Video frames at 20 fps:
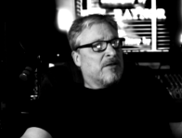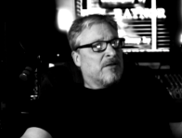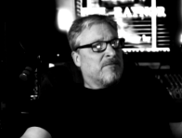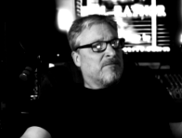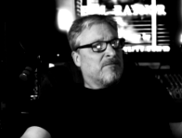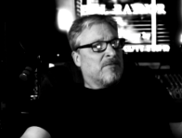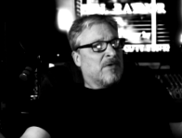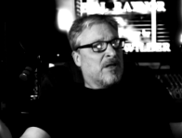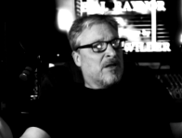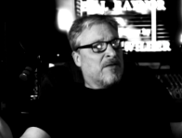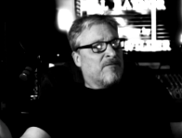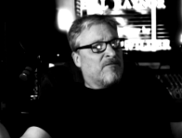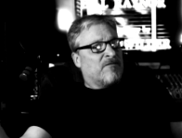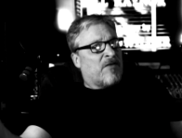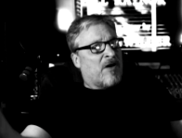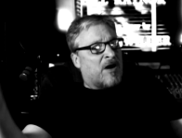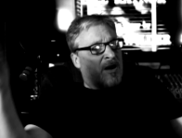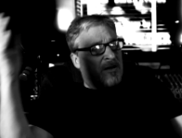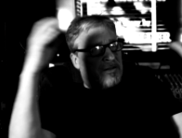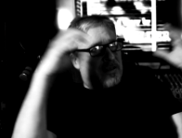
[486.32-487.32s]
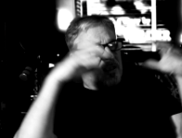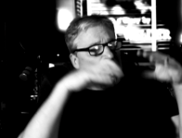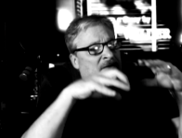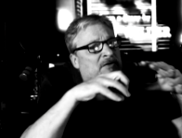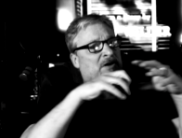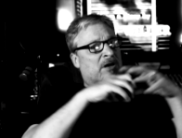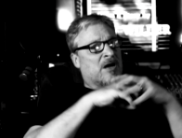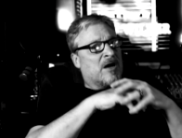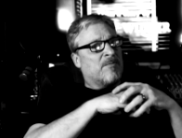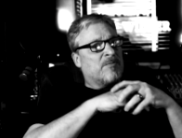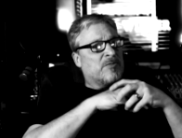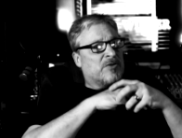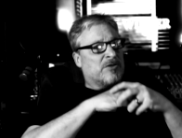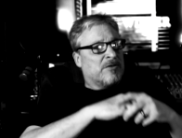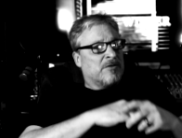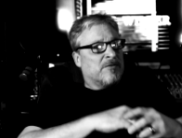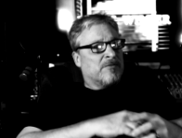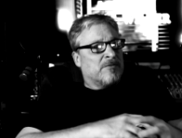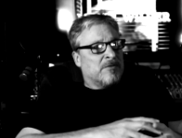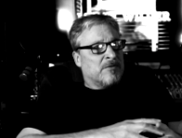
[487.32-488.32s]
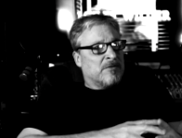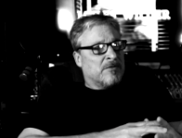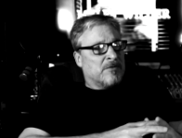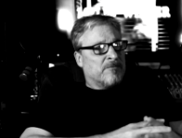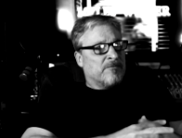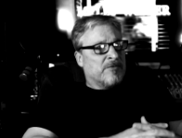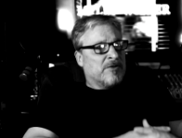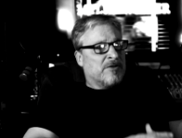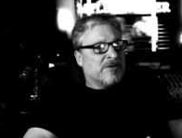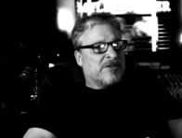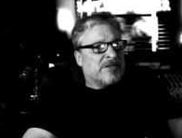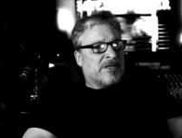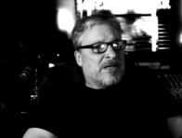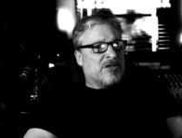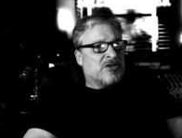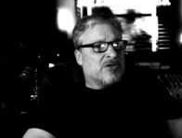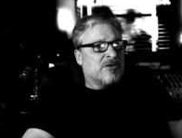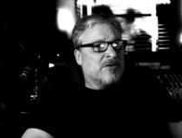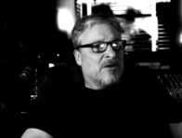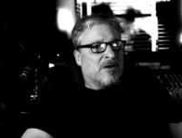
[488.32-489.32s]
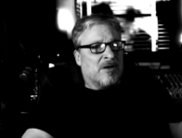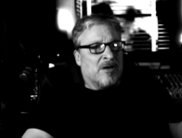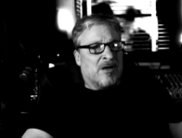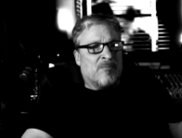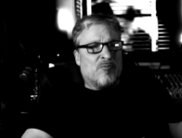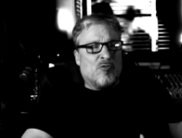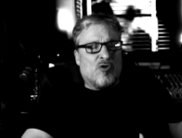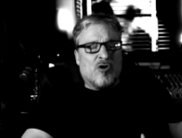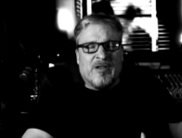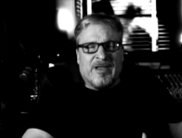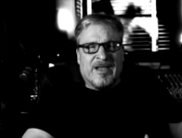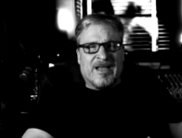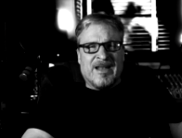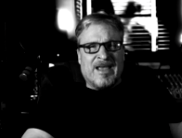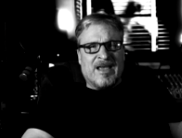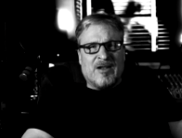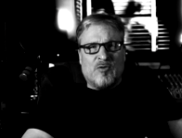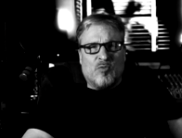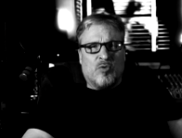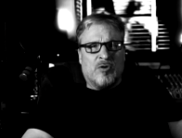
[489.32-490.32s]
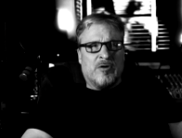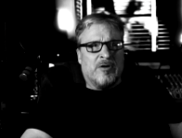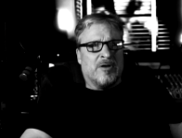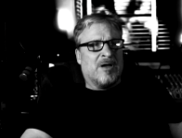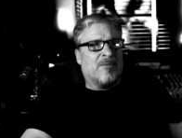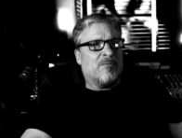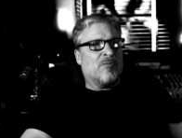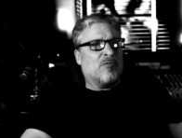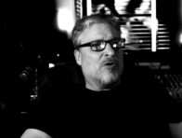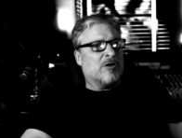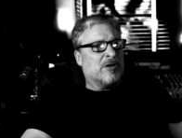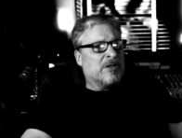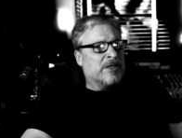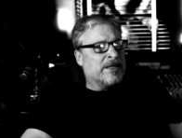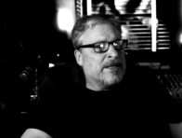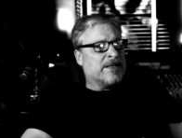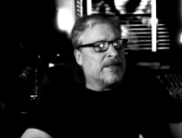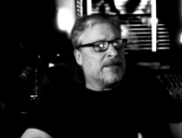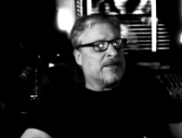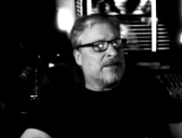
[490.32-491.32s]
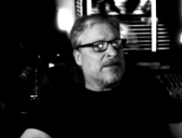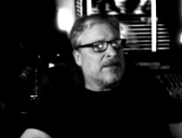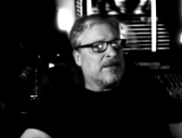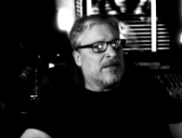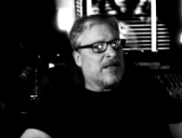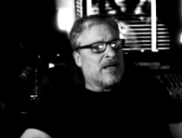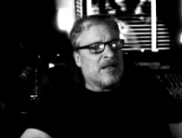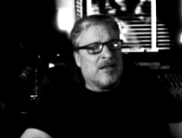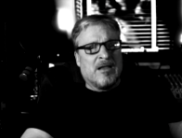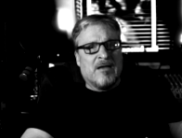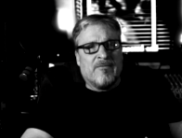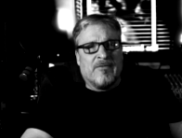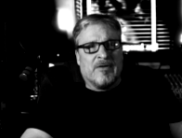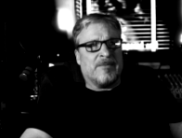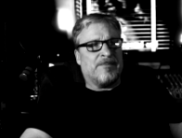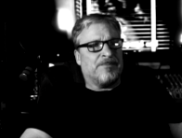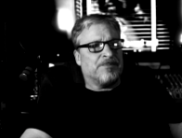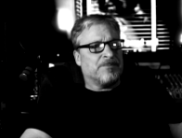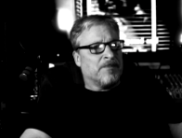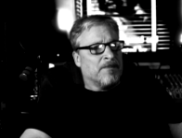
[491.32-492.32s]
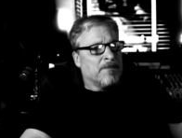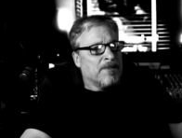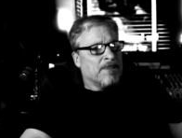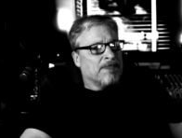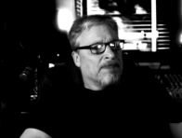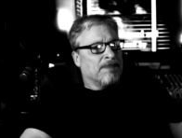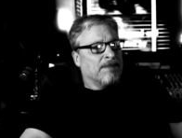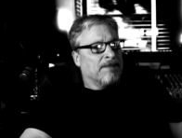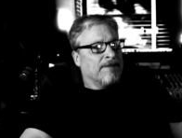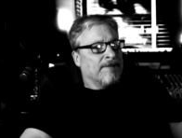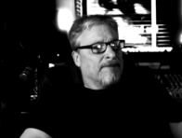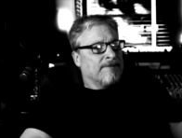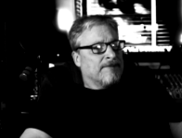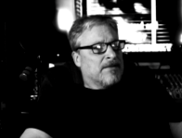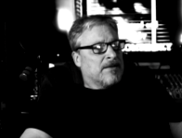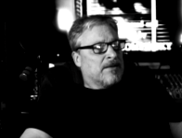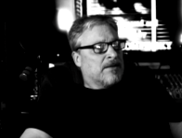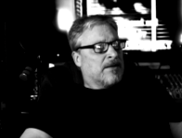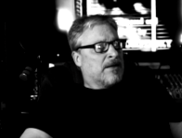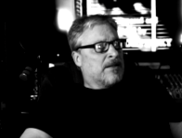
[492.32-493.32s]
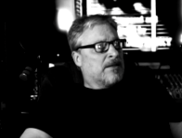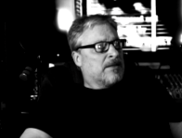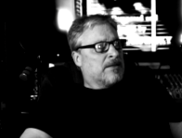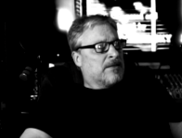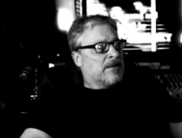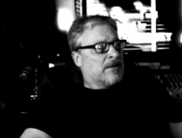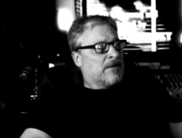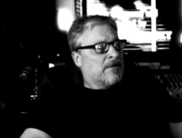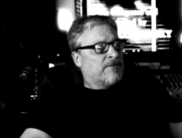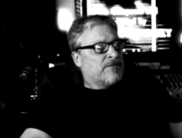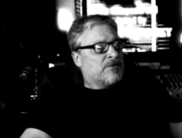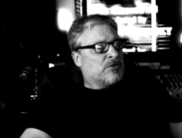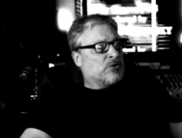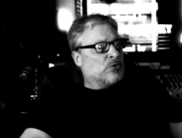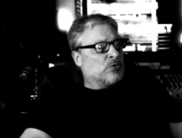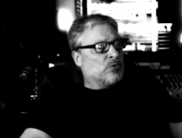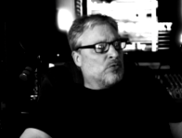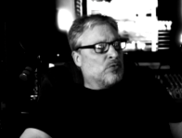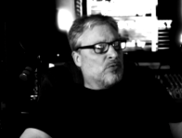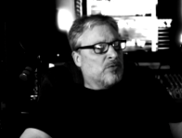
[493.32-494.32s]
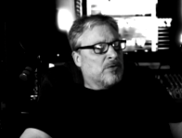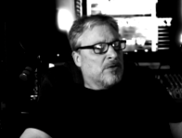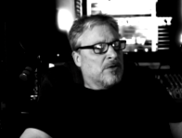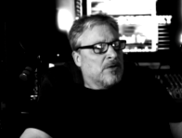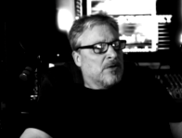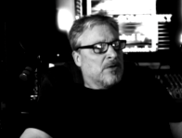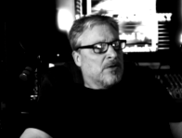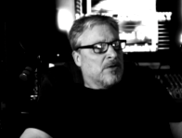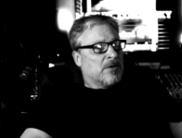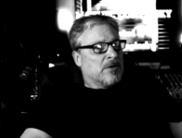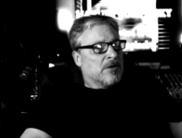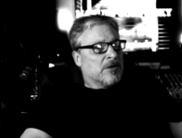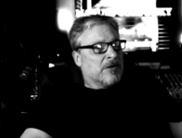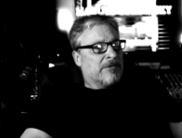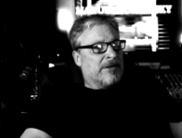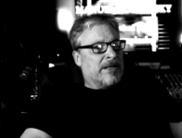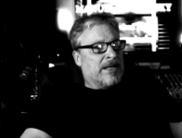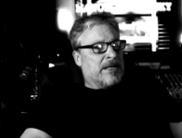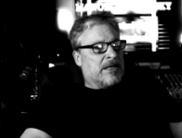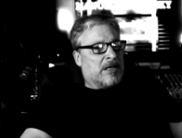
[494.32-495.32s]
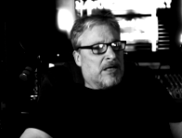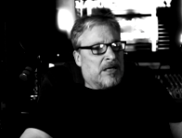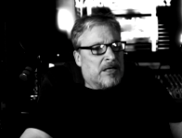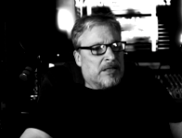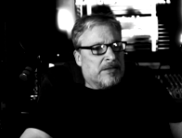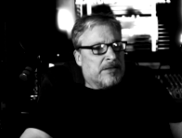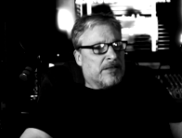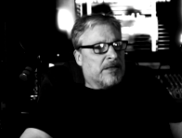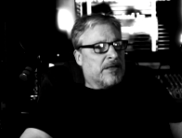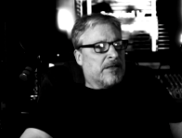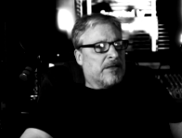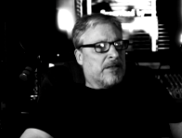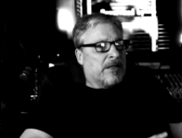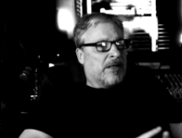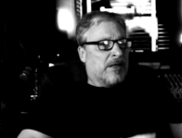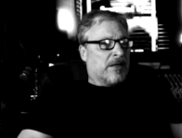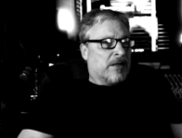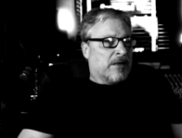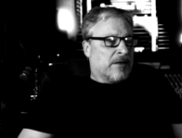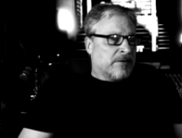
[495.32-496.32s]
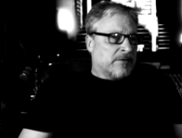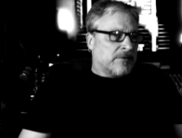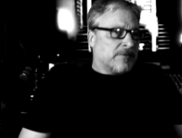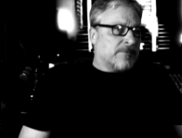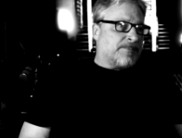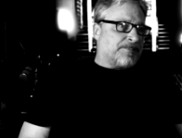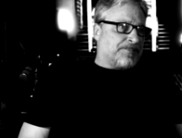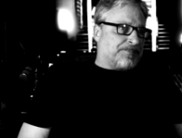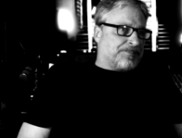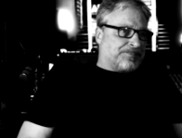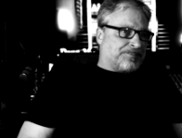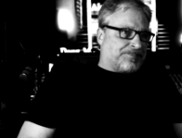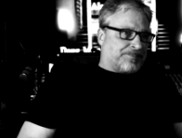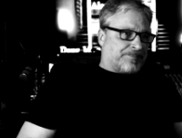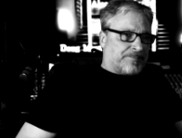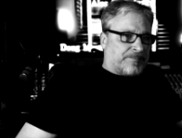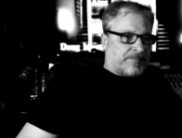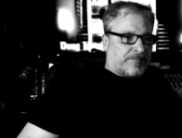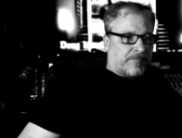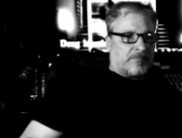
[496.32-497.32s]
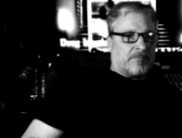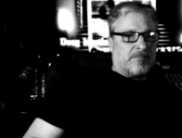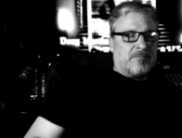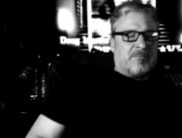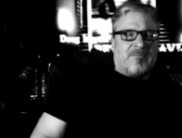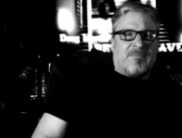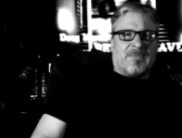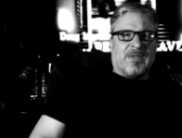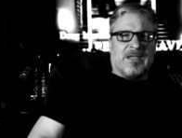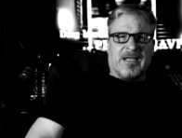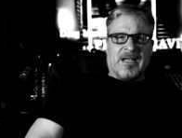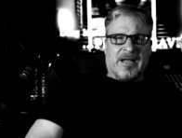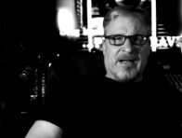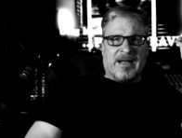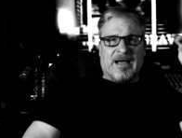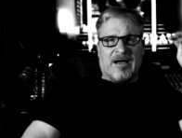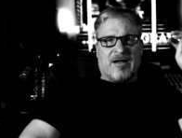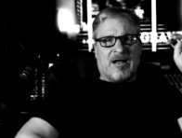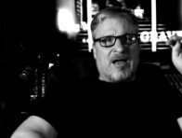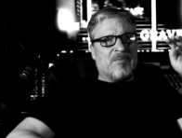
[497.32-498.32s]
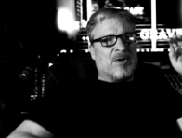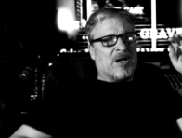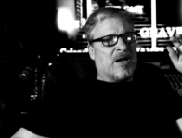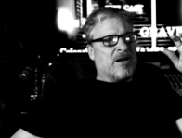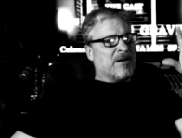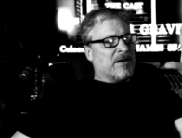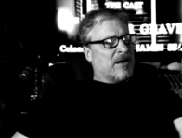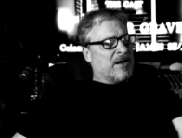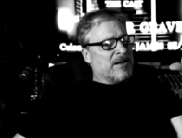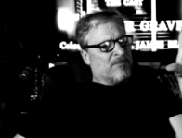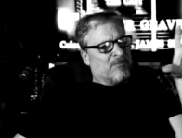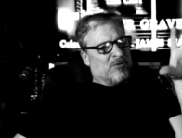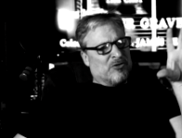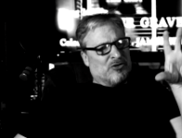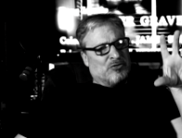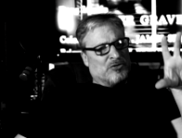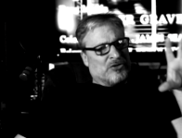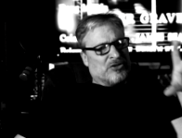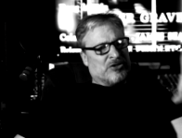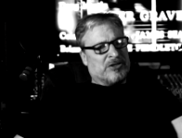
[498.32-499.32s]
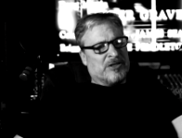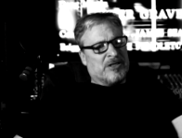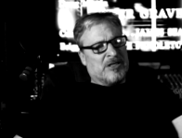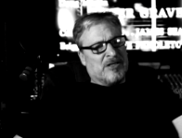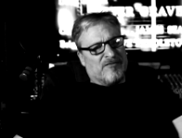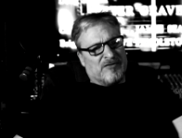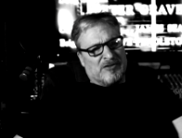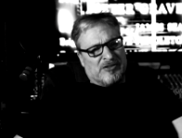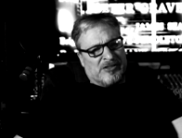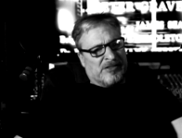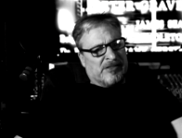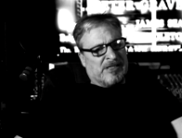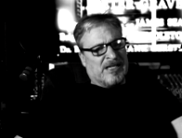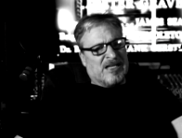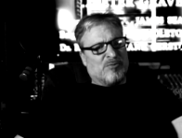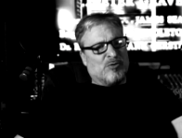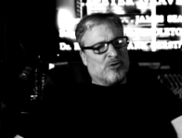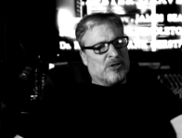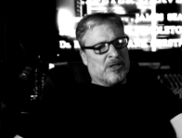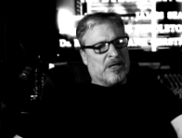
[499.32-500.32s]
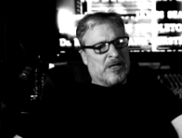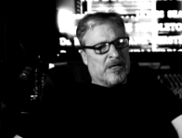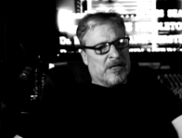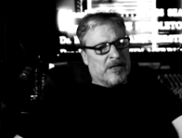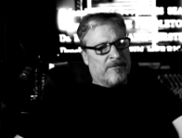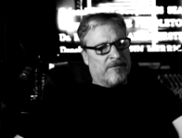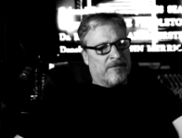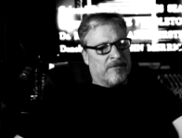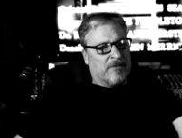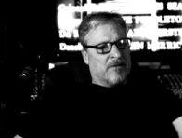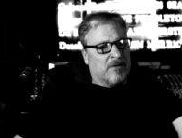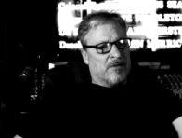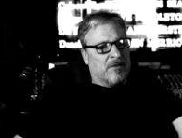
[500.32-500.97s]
and finally have come to the realization I'm more like an Ed Wood. I'm more like, and I love it. I love to create content and get it out. I mean, I can do a scene for Sustainable Life.